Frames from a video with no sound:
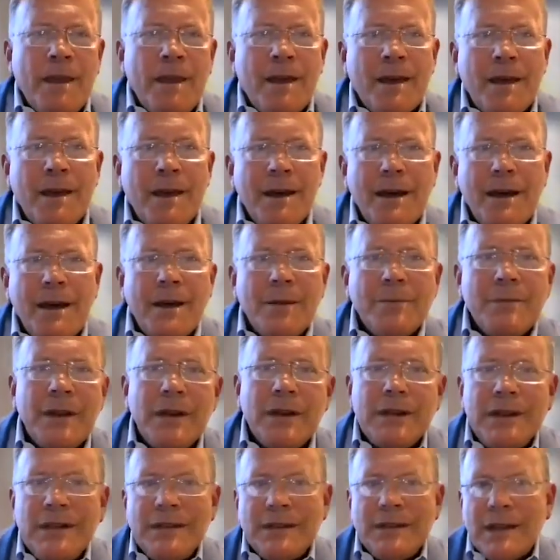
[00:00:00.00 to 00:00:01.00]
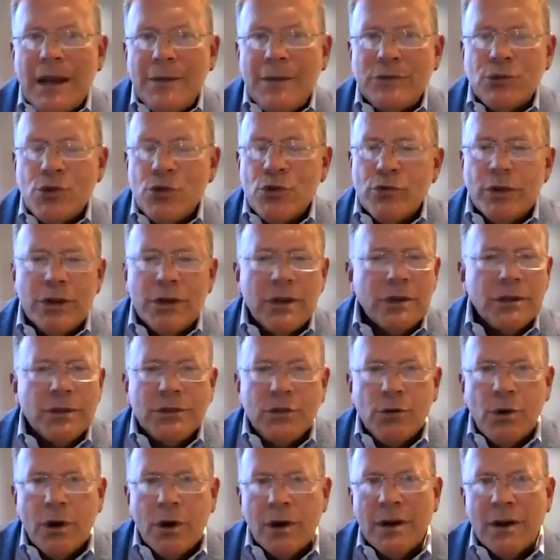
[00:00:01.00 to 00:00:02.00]
and lead time so critical
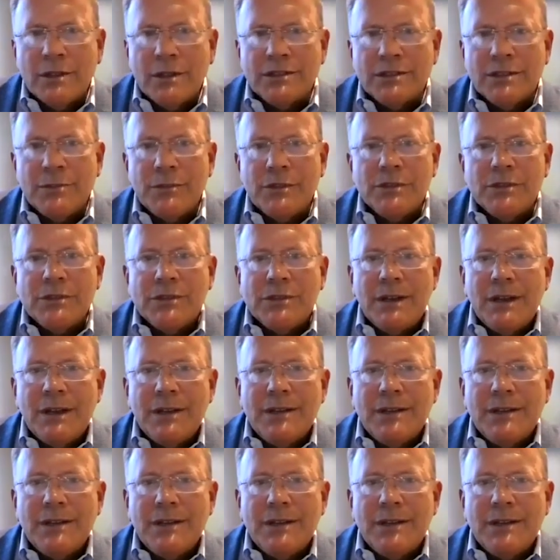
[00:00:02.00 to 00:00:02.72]
to our customers,